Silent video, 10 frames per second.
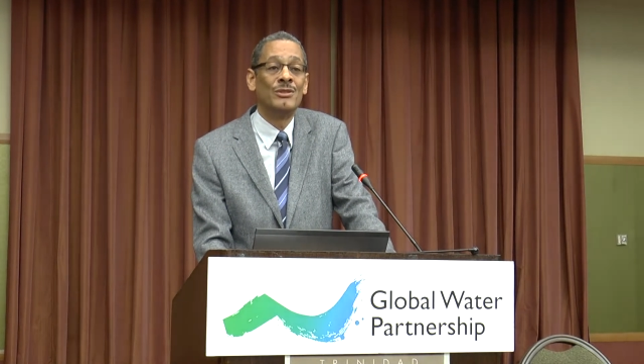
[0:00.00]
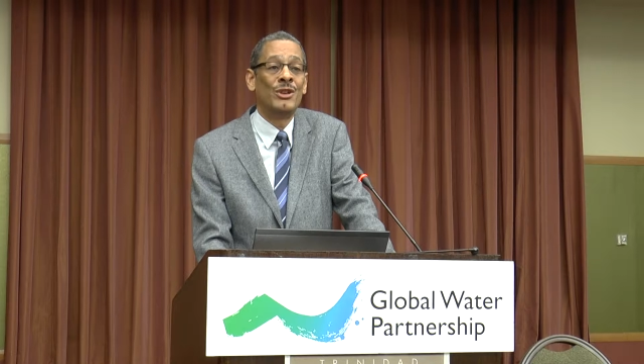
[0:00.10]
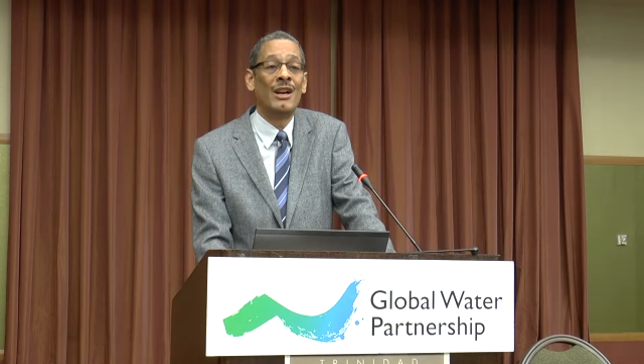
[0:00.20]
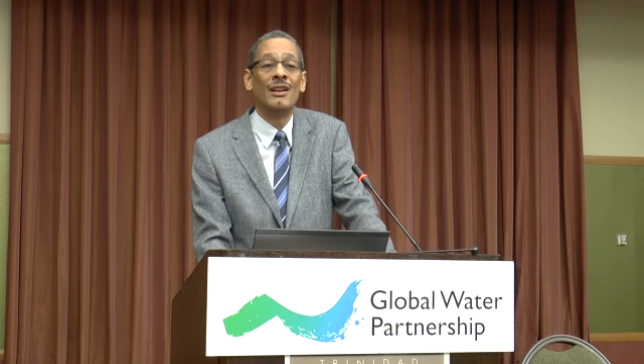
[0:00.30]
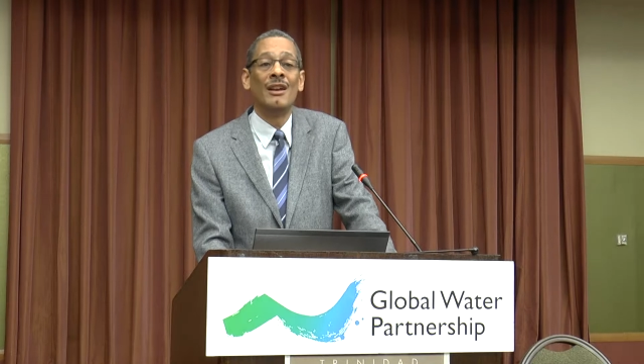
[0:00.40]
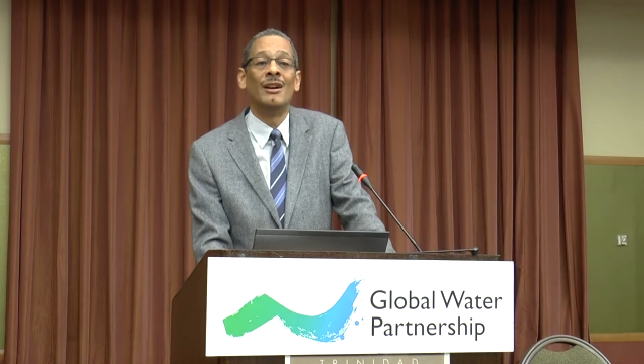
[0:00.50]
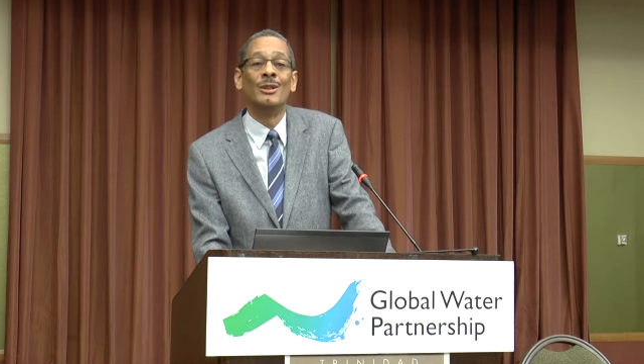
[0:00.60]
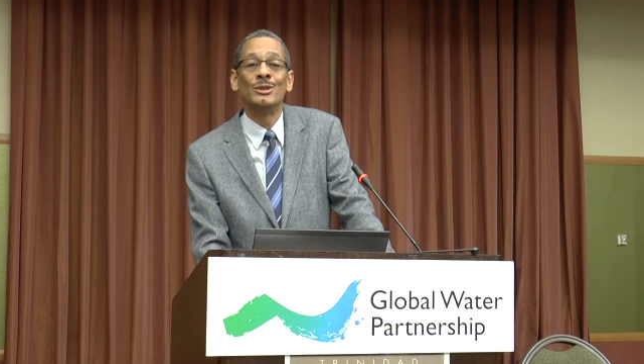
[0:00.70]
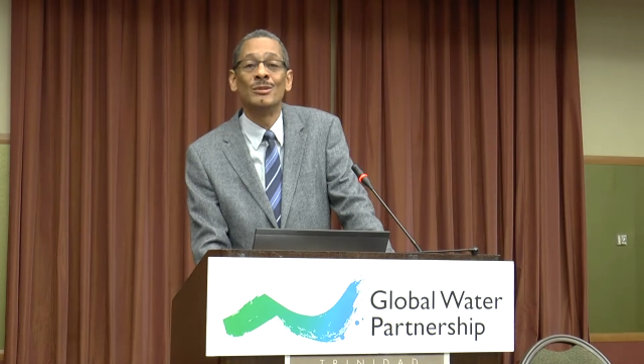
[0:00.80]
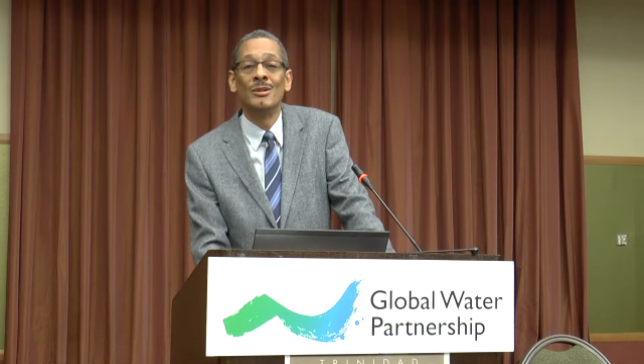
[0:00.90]
drying
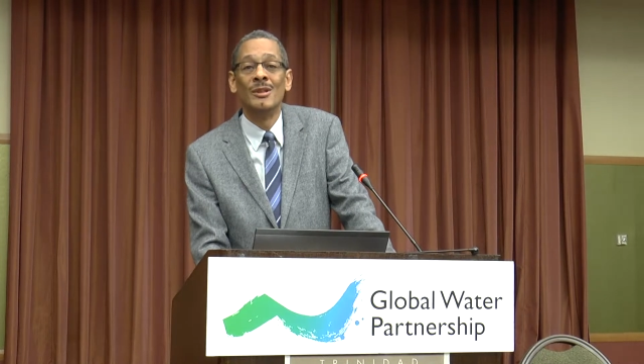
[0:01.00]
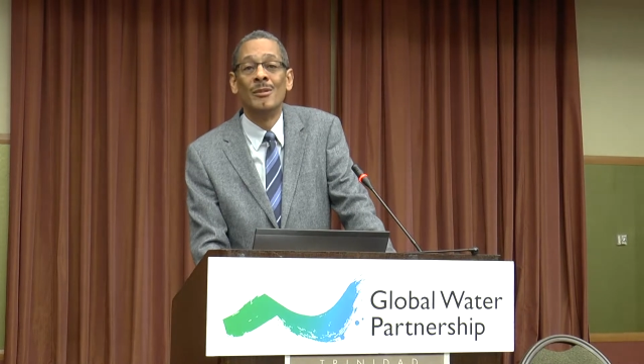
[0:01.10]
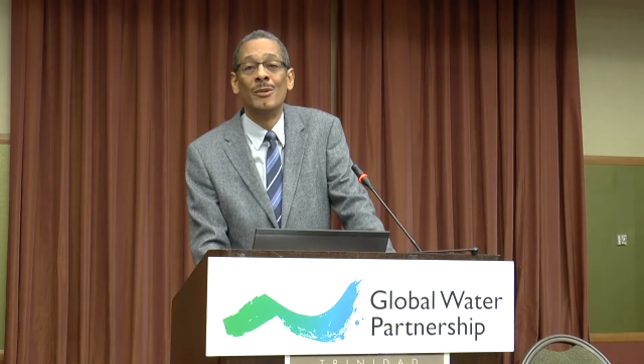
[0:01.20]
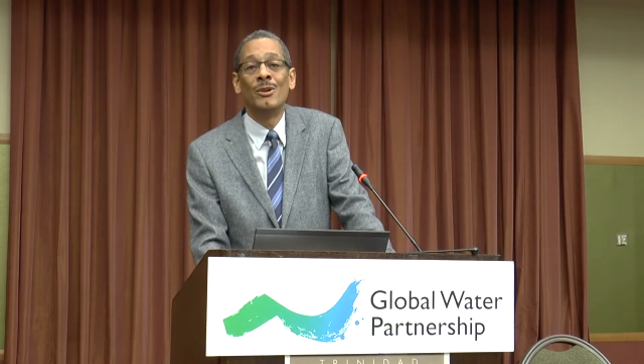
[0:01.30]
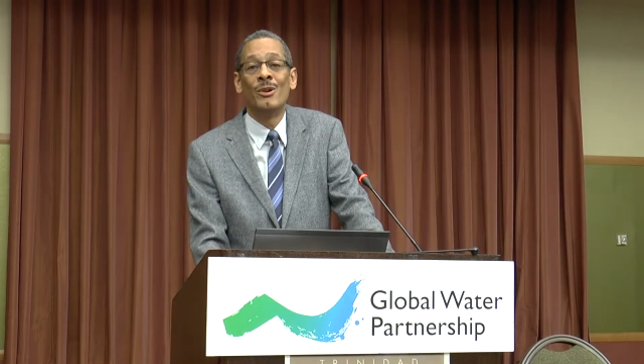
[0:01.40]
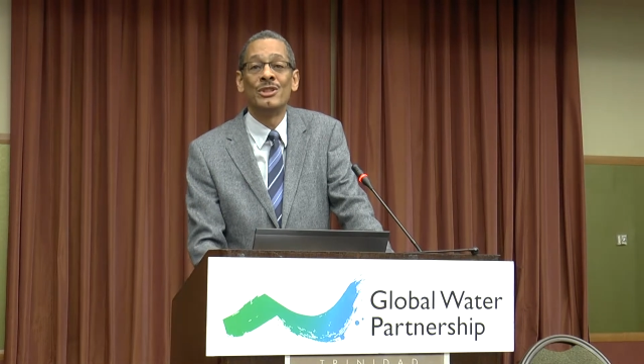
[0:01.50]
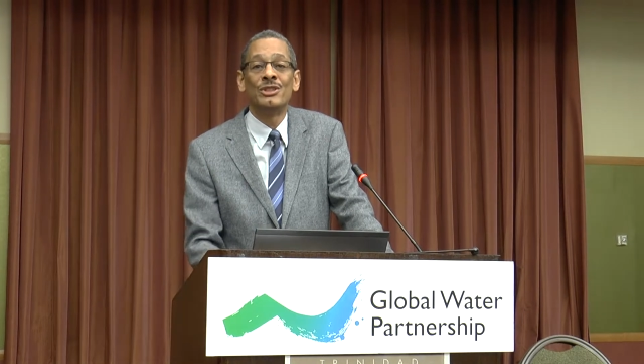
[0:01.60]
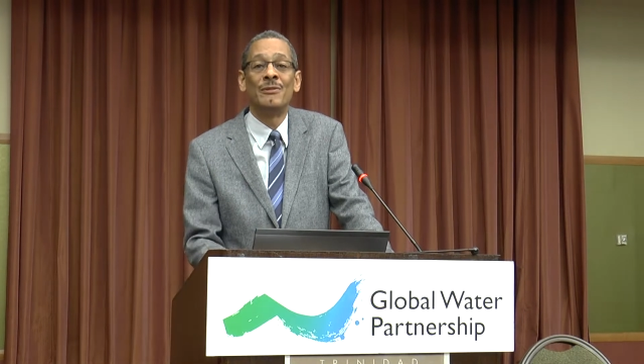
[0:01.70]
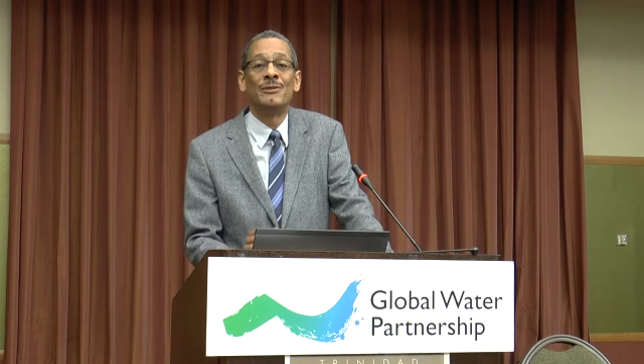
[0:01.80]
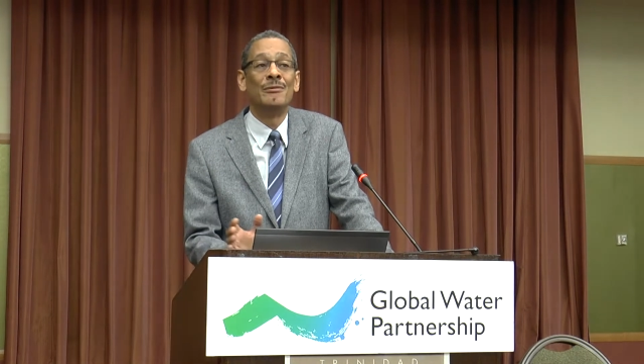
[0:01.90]
out will cause
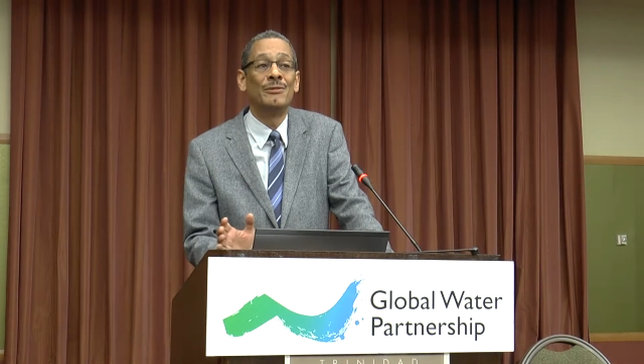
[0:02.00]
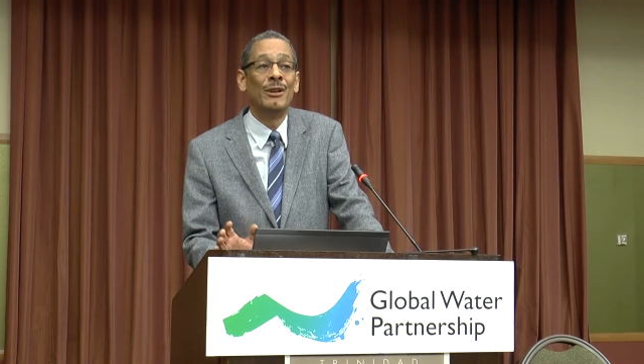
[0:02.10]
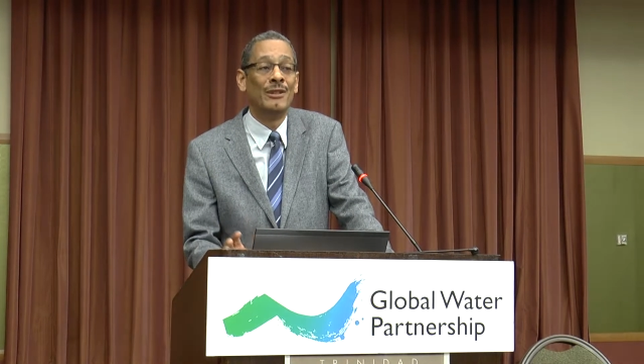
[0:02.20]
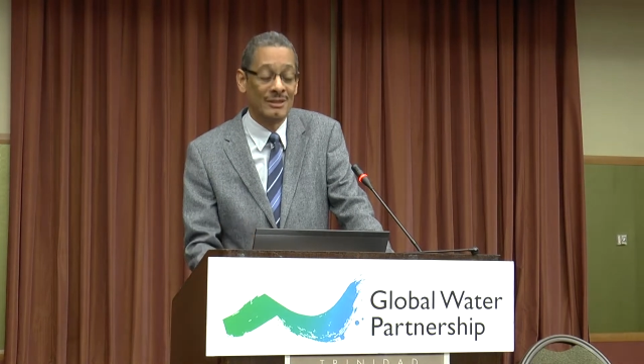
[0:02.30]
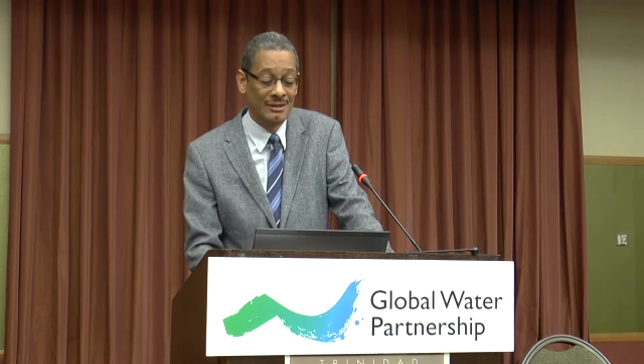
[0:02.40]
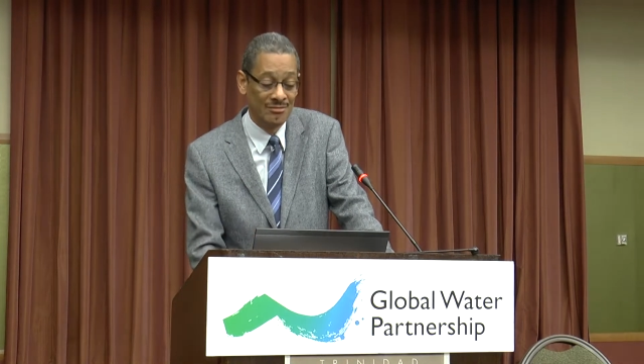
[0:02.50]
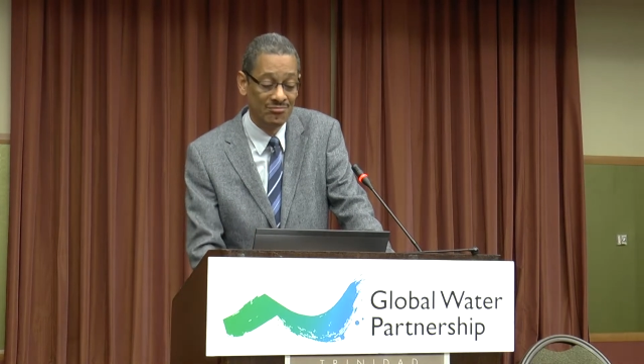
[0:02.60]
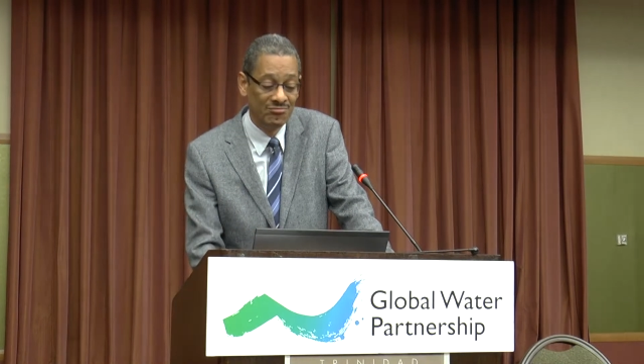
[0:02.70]
shifts in forests.